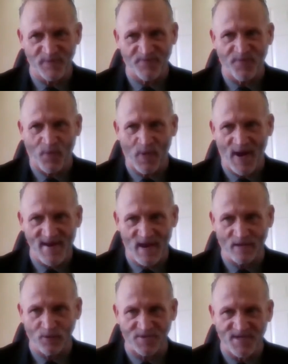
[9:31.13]
Before
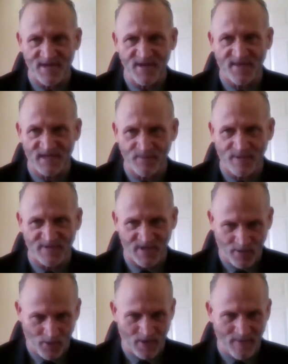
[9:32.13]
I looked into this, when I
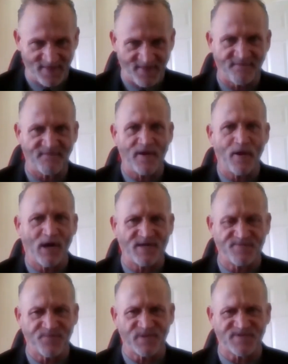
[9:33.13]
heard about the fentanyl, I
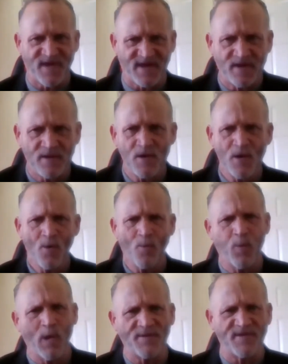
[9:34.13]
was thinking,
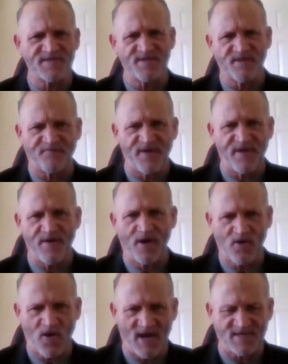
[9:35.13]
well, doesn't the
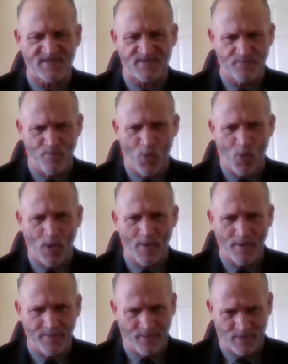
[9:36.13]
fentanyl cost
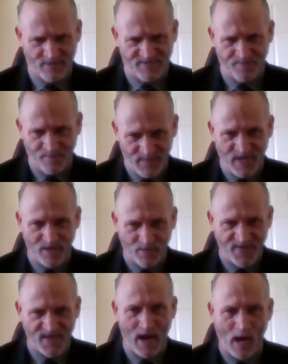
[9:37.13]
more or
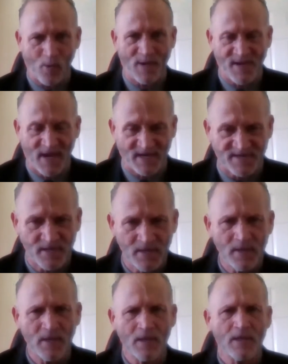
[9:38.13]
than heroin does?
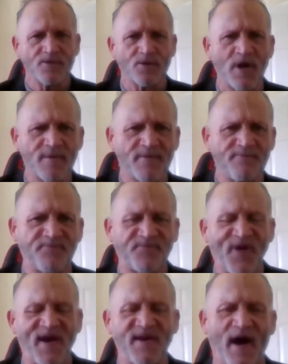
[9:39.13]
So come to
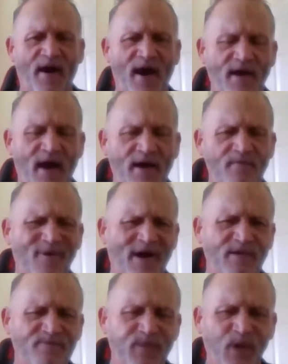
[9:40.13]
find out,
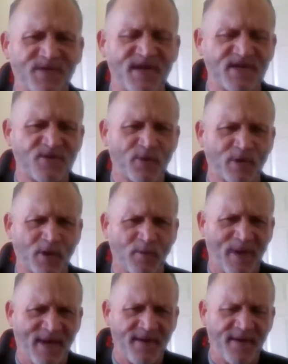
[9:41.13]
I looked into it a
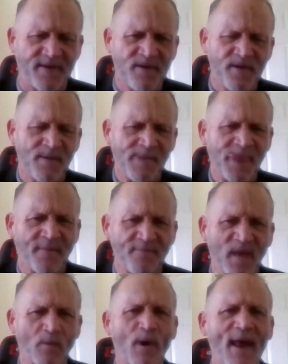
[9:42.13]
little bit, and
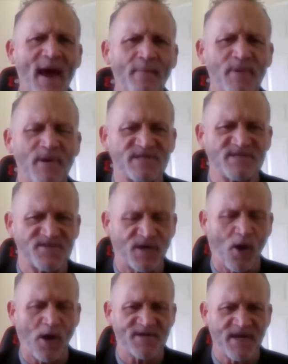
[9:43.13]
what happened is
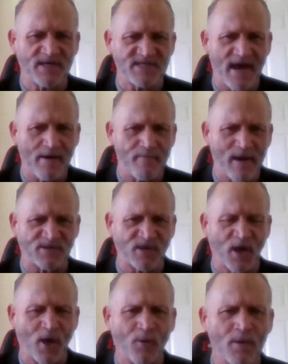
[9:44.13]
the cartels down in
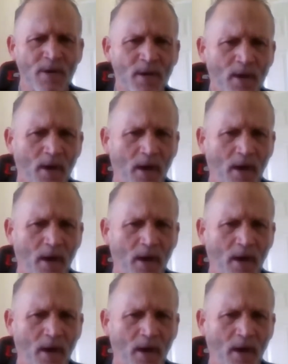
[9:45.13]
Mexico,